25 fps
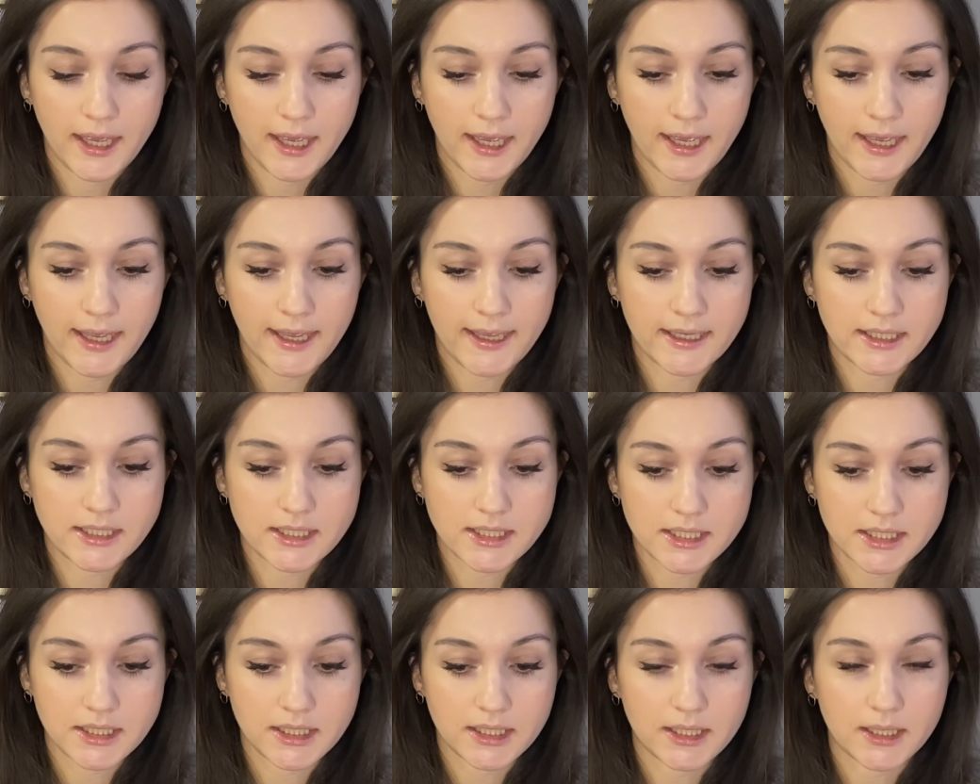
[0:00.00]

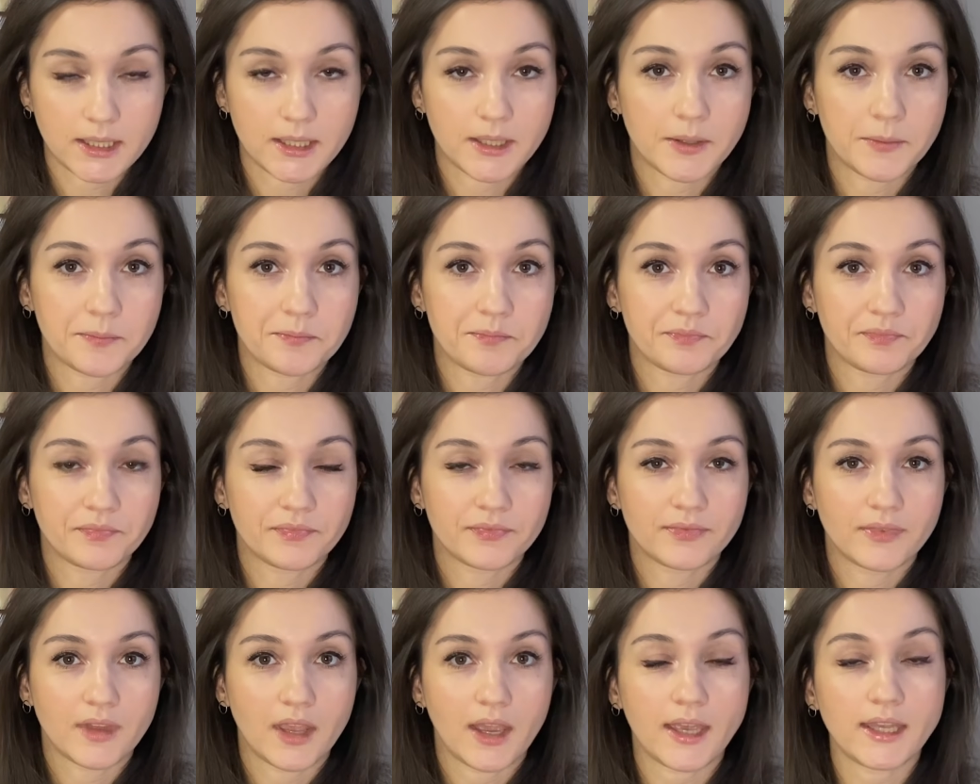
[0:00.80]
and
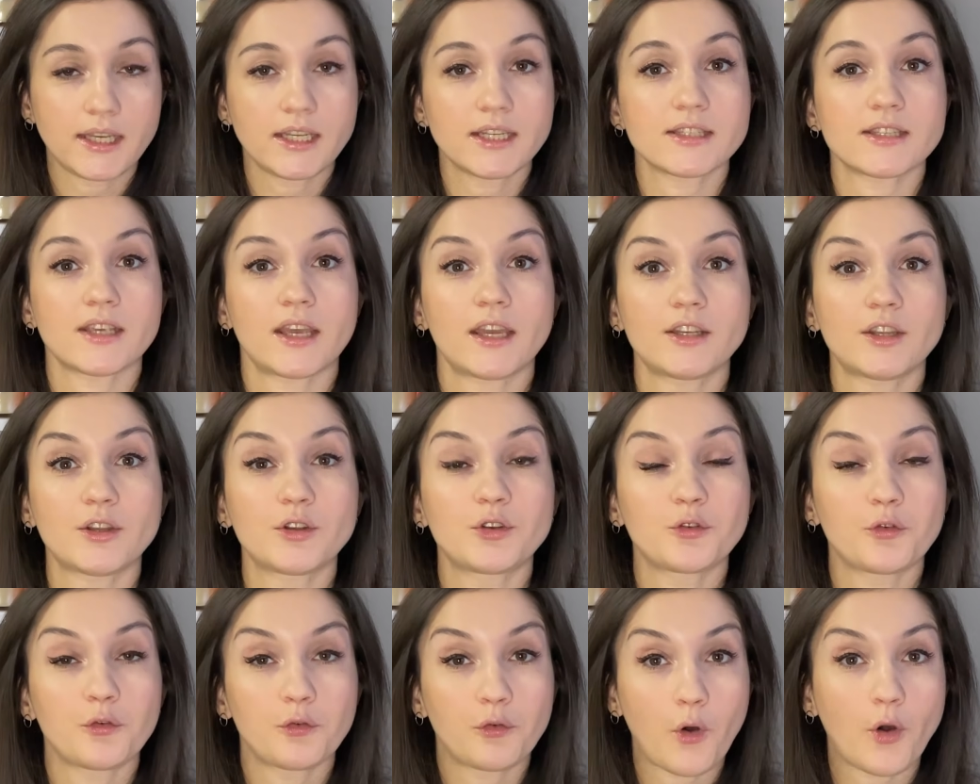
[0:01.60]
I
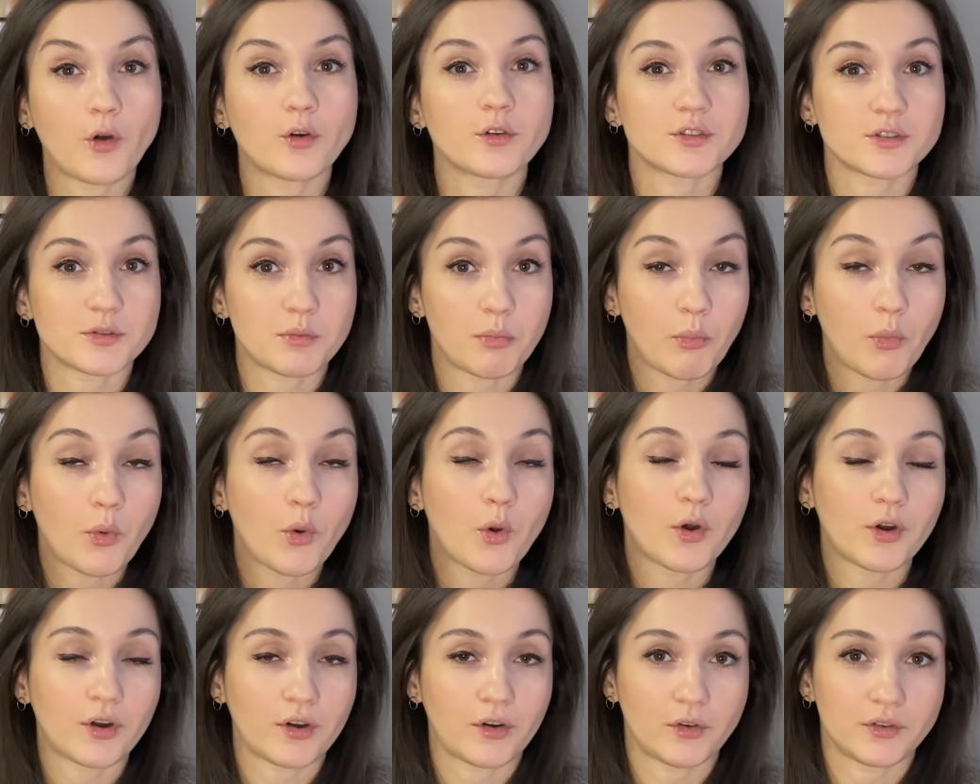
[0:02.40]
decided to focus
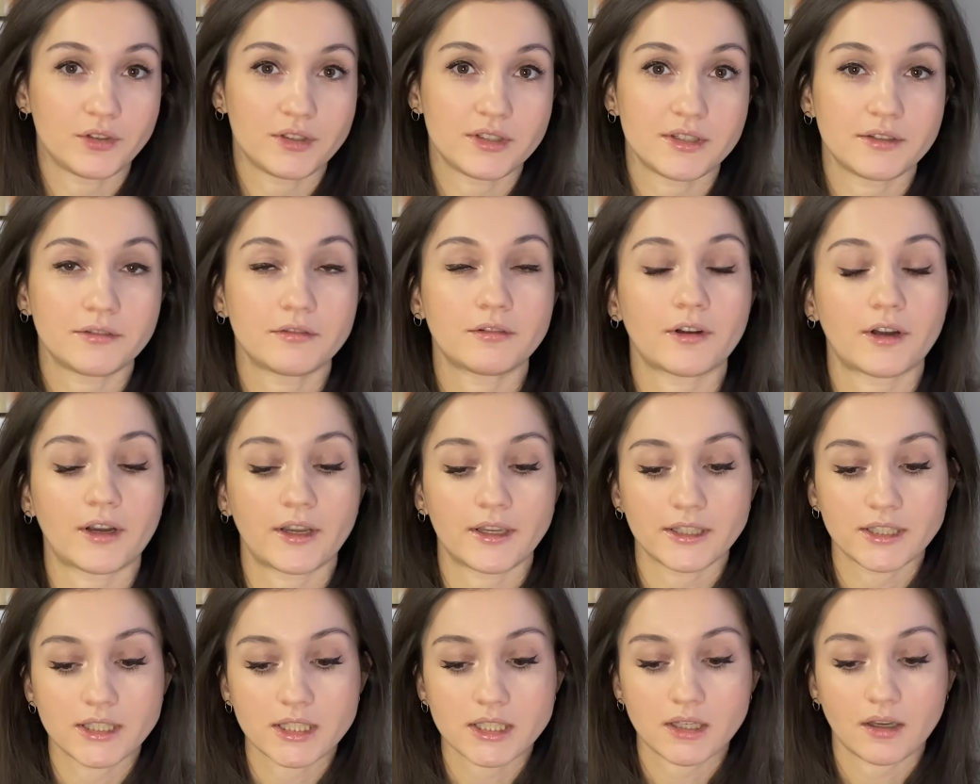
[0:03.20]
more on
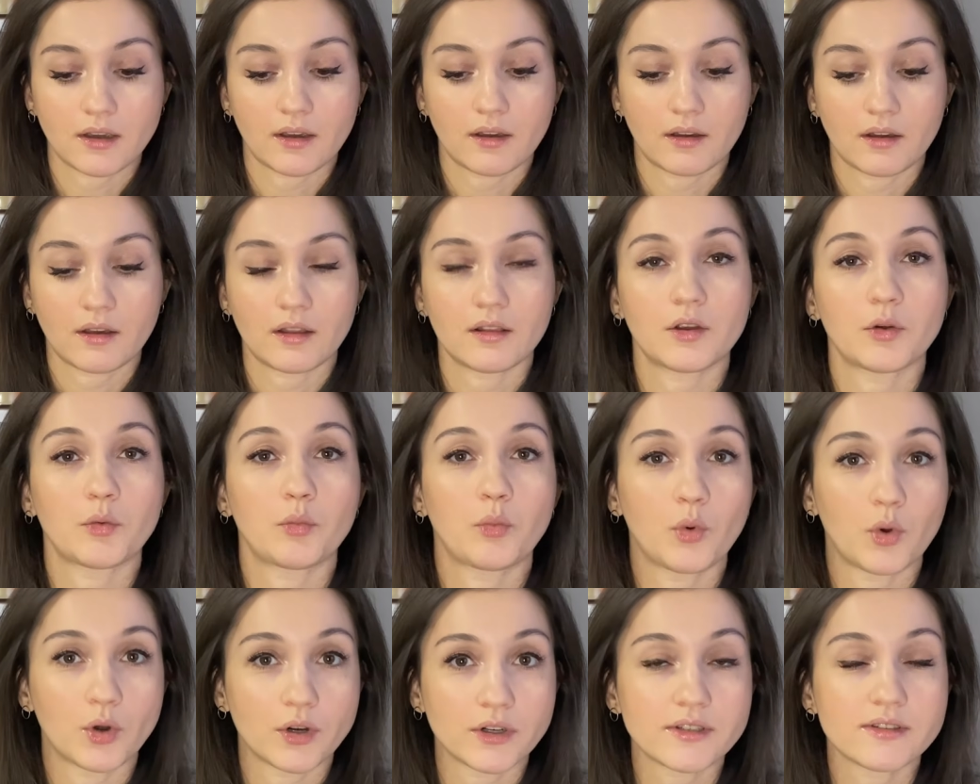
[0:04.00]
different color
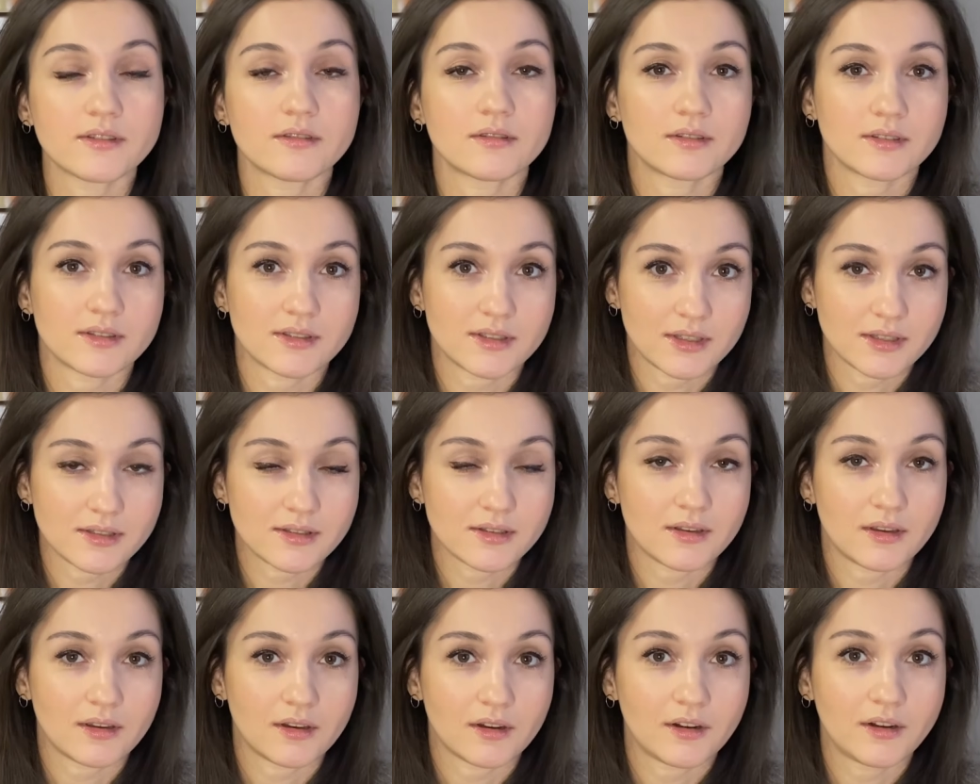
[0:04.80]
works
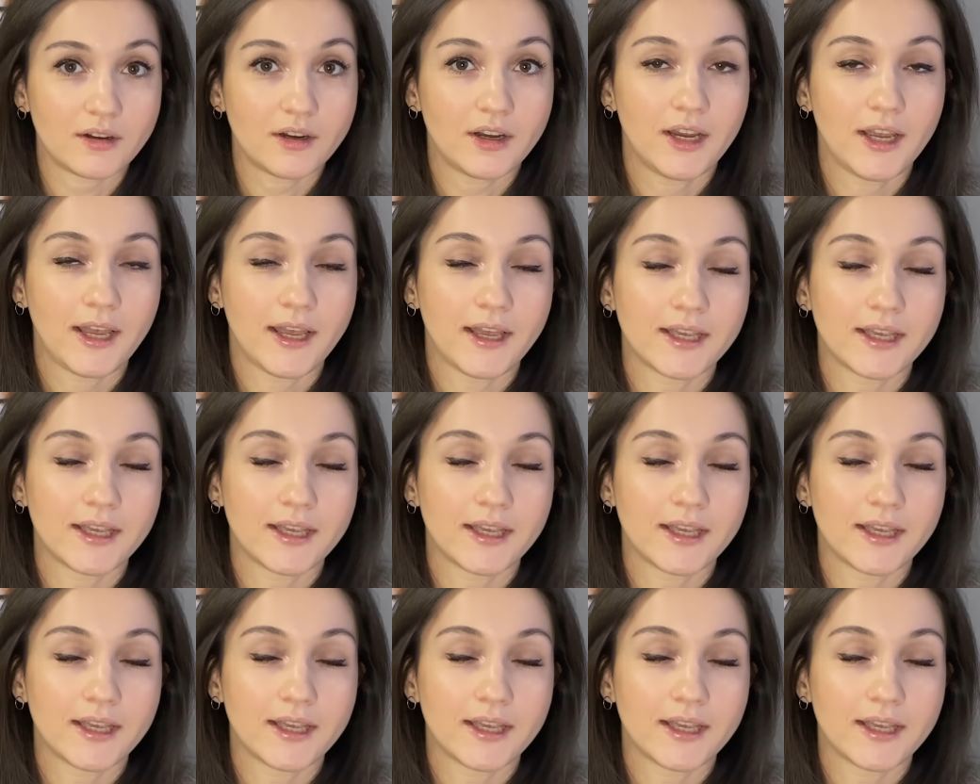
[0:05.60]
this year,